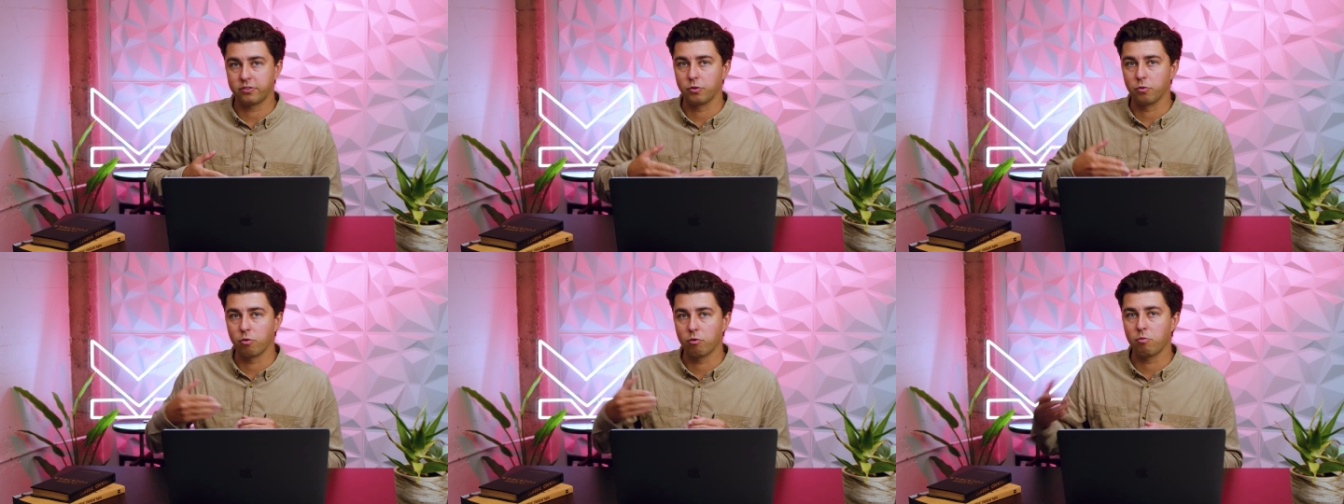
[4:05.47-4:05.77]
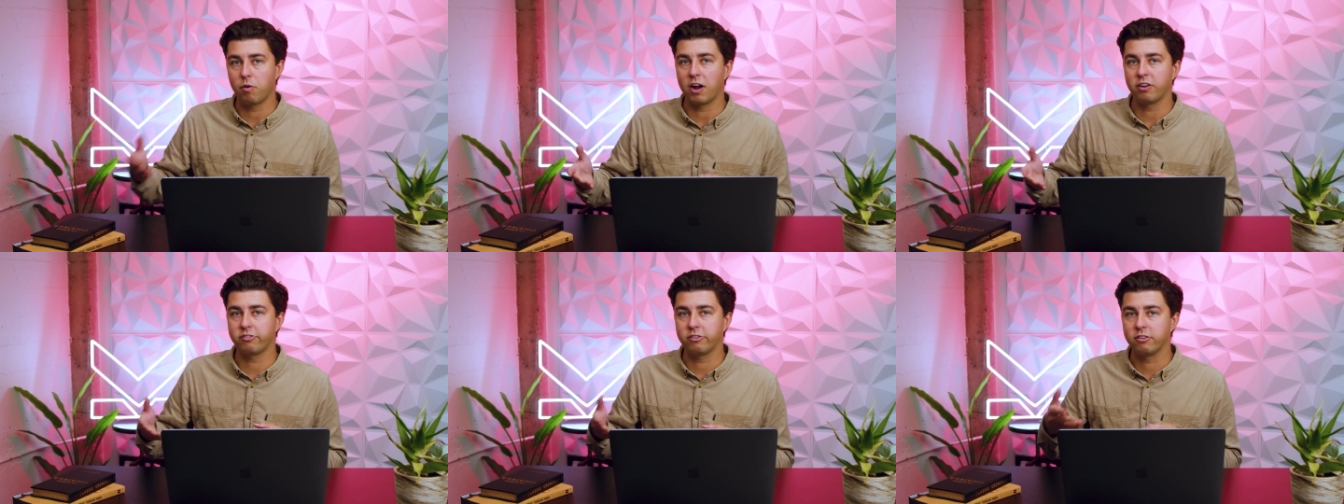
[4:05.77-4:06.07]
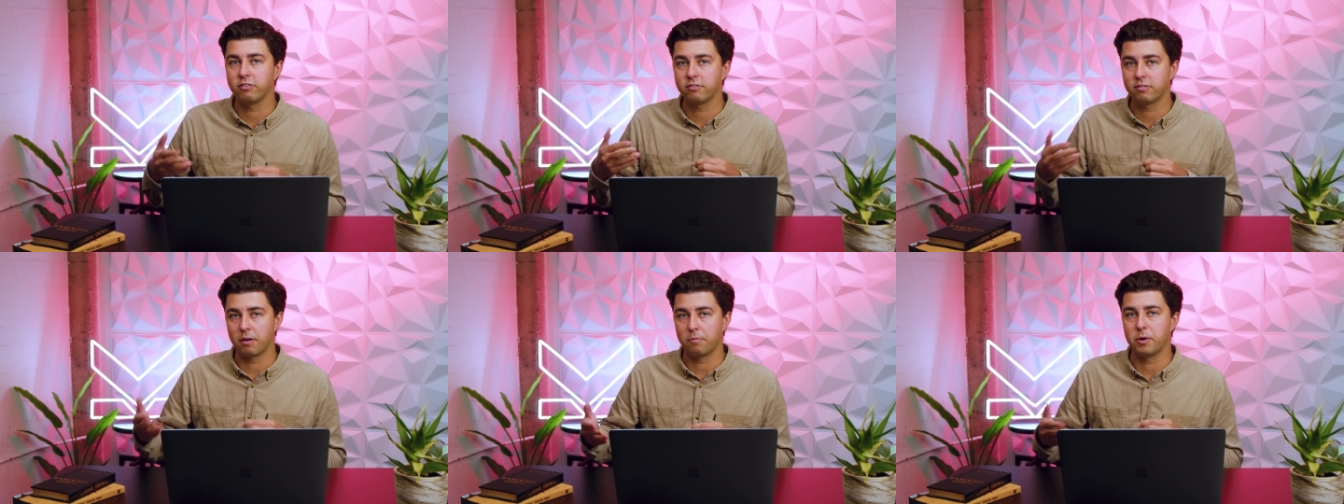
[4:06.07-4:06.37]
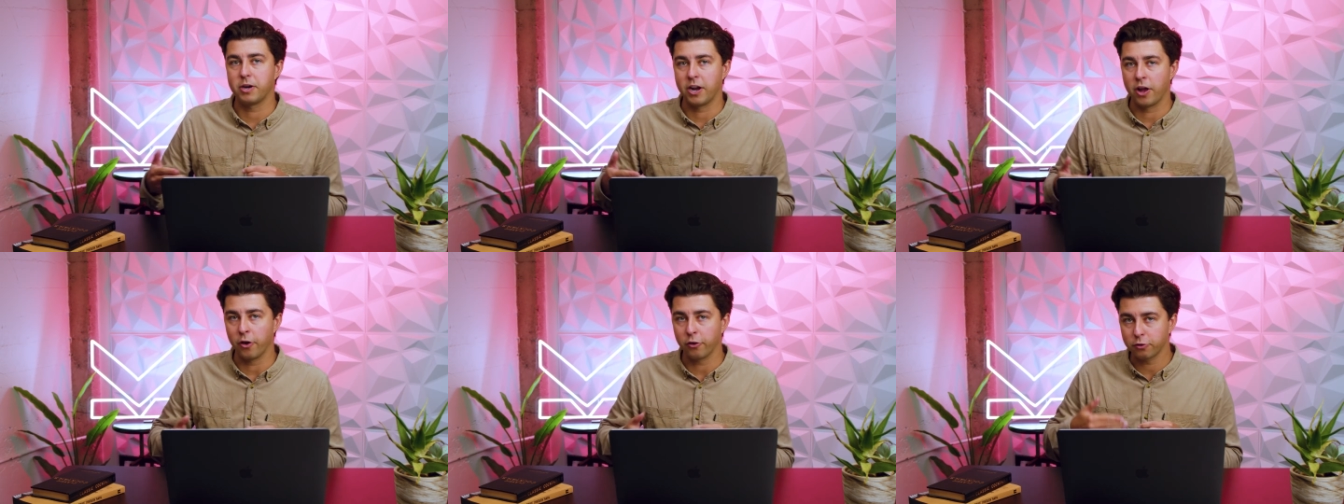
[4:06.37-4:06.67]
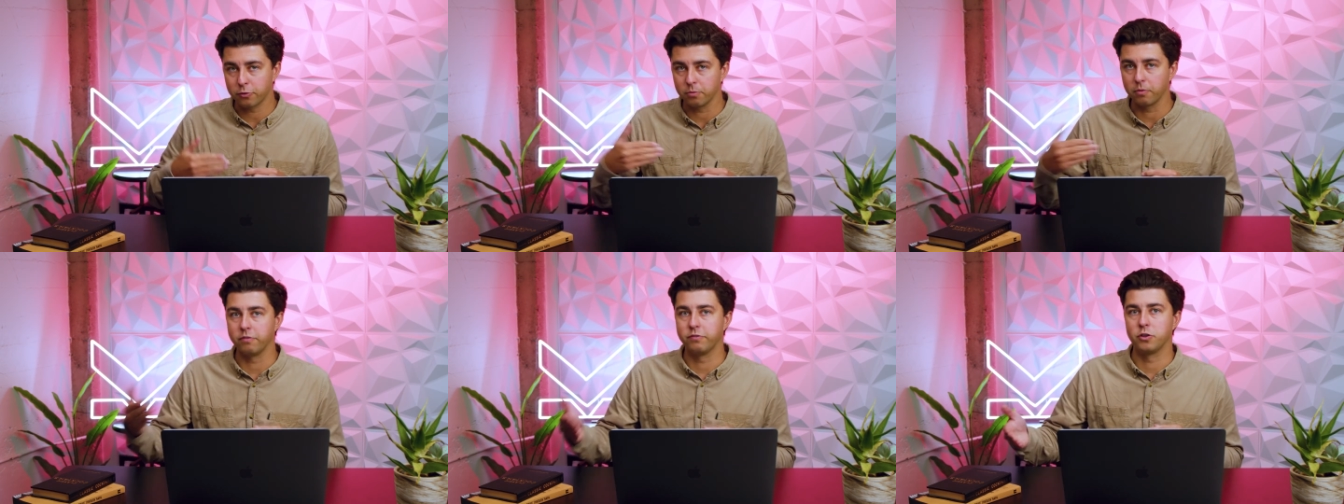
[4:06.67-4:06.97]
You were watching someone
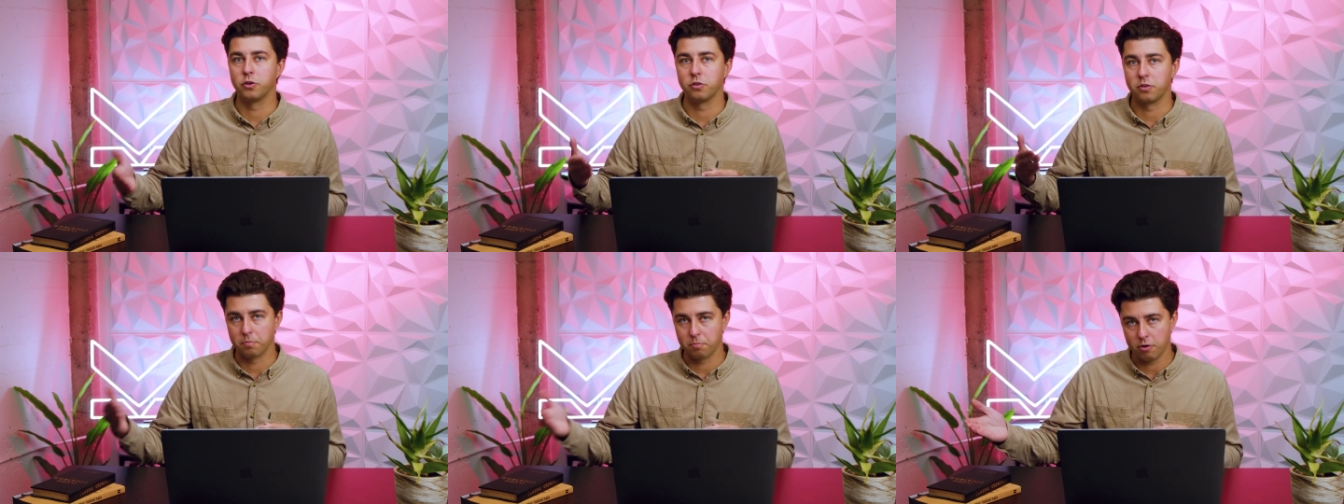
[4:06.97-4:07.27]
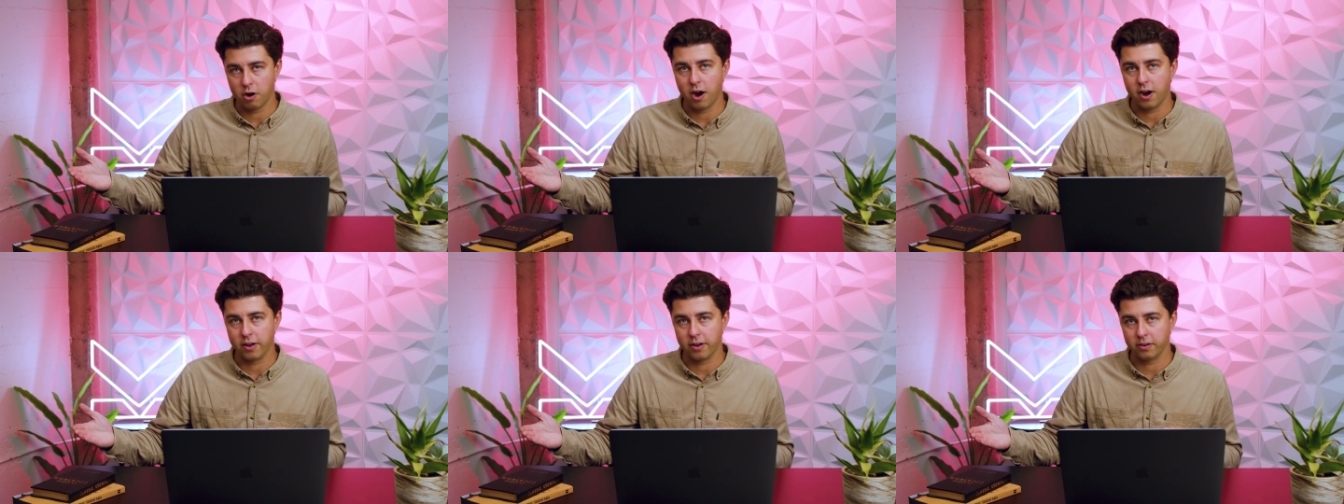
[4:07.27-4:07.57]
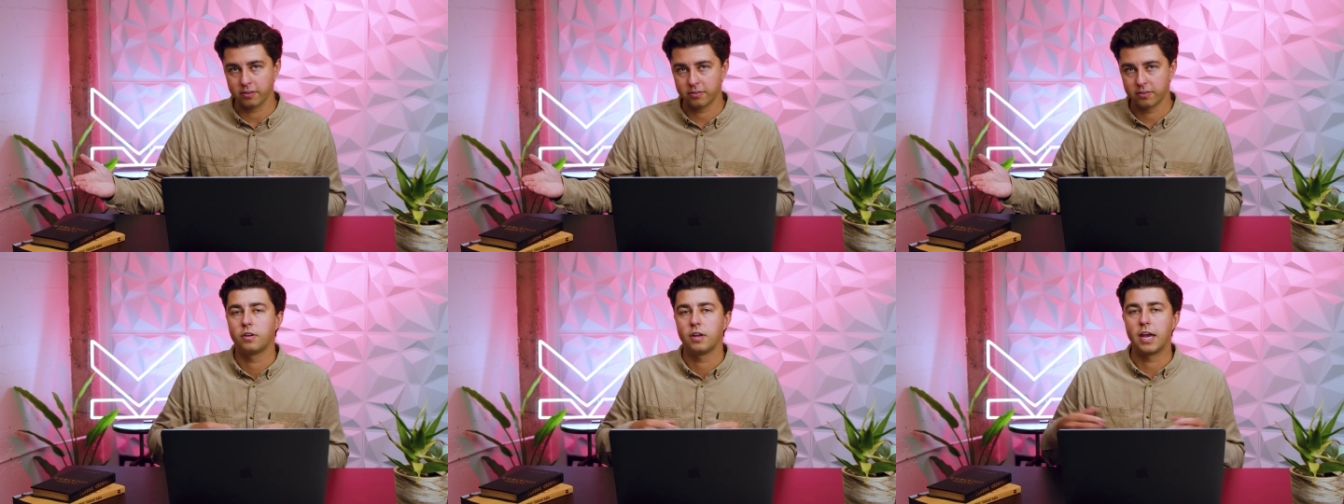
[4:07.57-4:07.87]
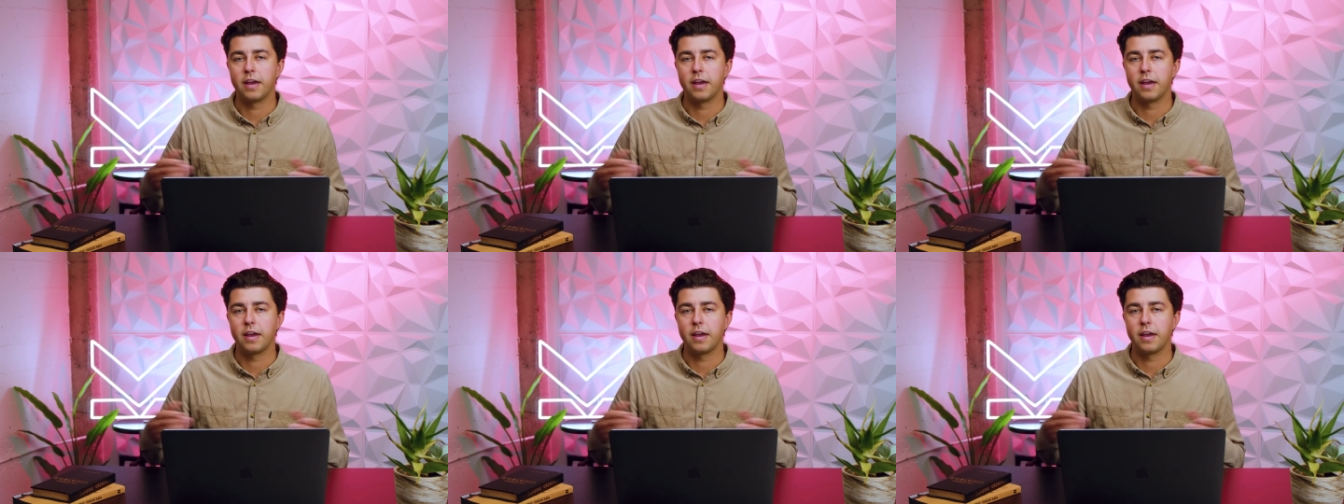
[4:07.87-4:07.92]
else review the product.